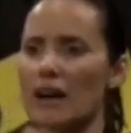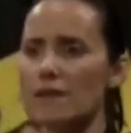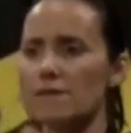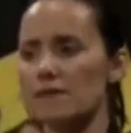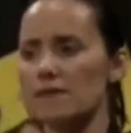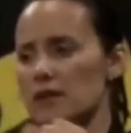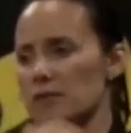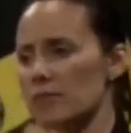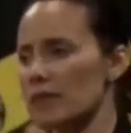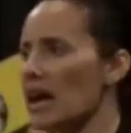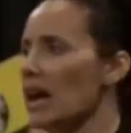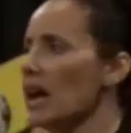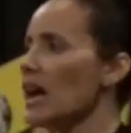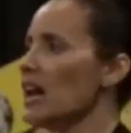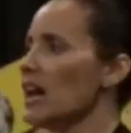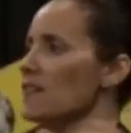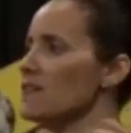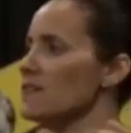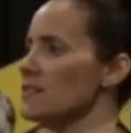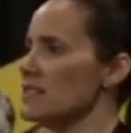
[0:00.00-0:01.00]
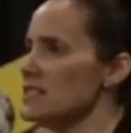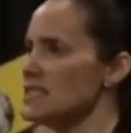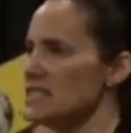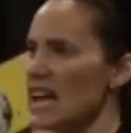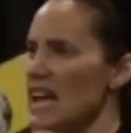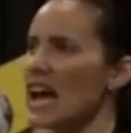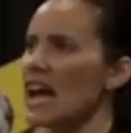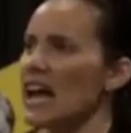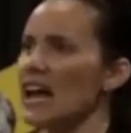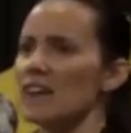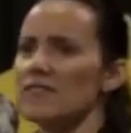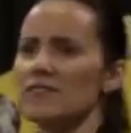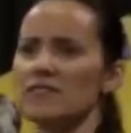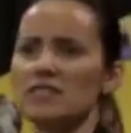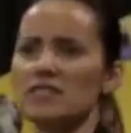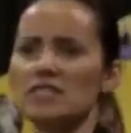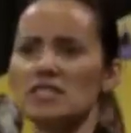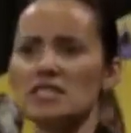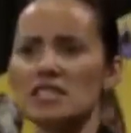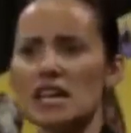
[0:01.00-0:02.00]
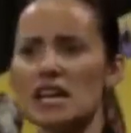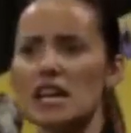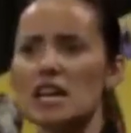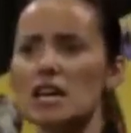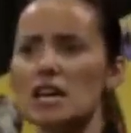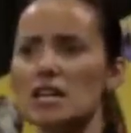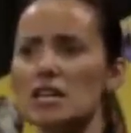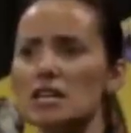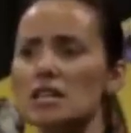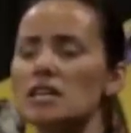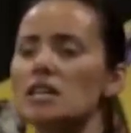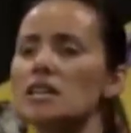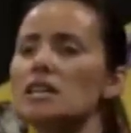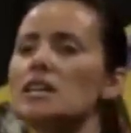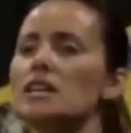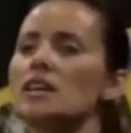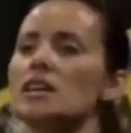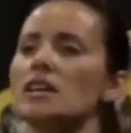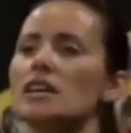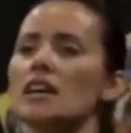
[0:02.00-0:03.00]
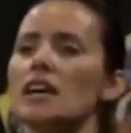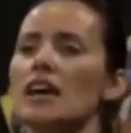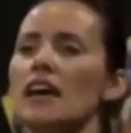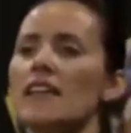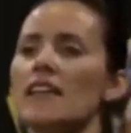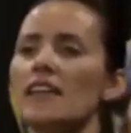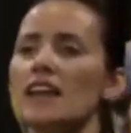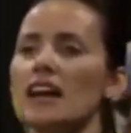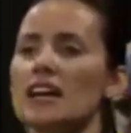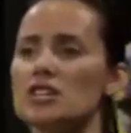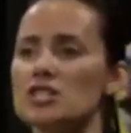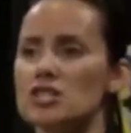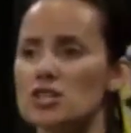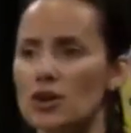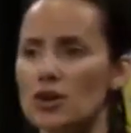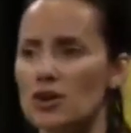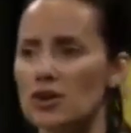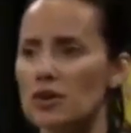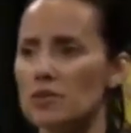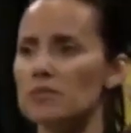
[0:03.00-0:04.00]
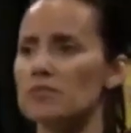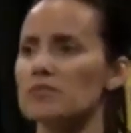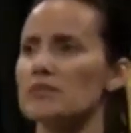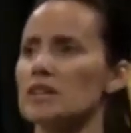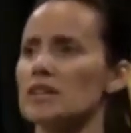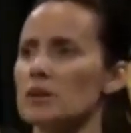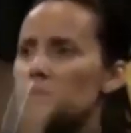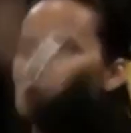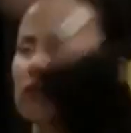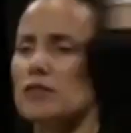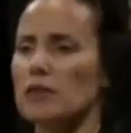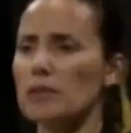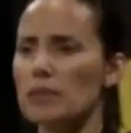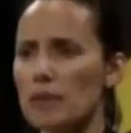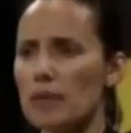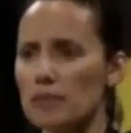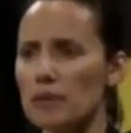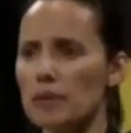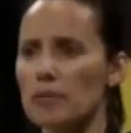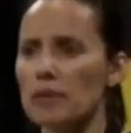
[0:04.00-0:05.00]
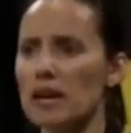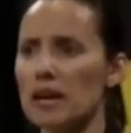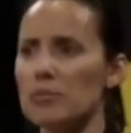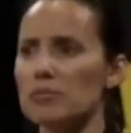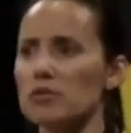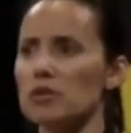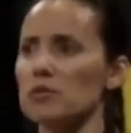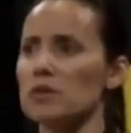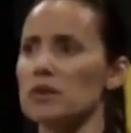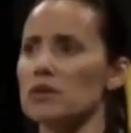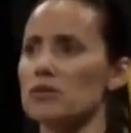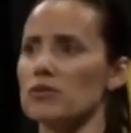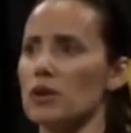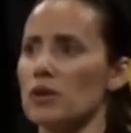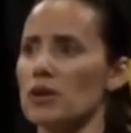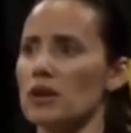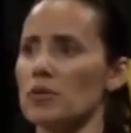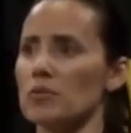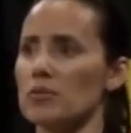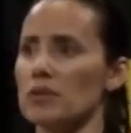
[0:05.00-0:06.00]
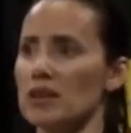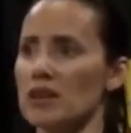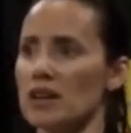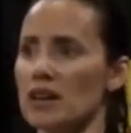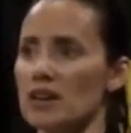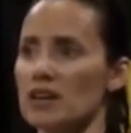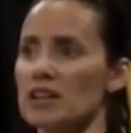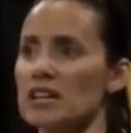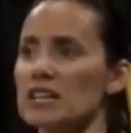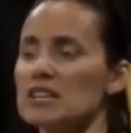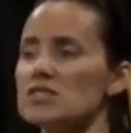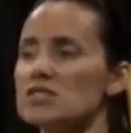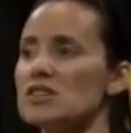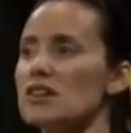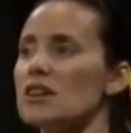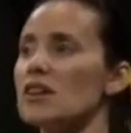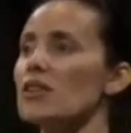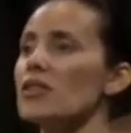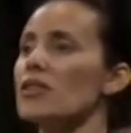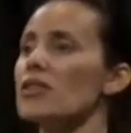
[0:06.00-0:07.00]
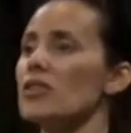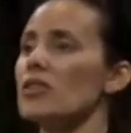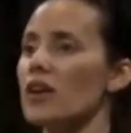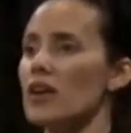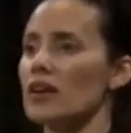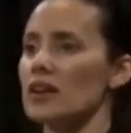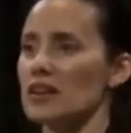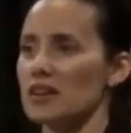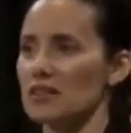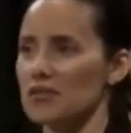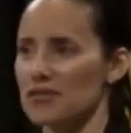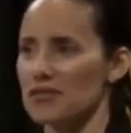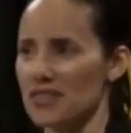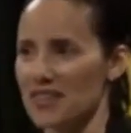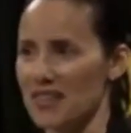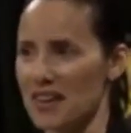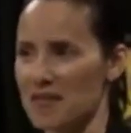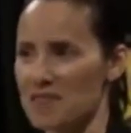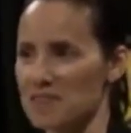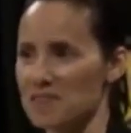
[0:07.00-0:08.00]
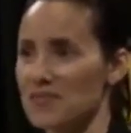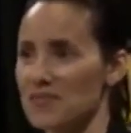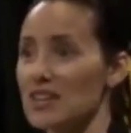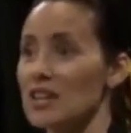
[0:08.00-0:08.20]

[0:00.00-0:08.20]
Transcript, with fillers: I feel mad, I feel sad, I feel scared, and then I show them, we rip up the paper and we throw it up in the air. It's cathartic for them.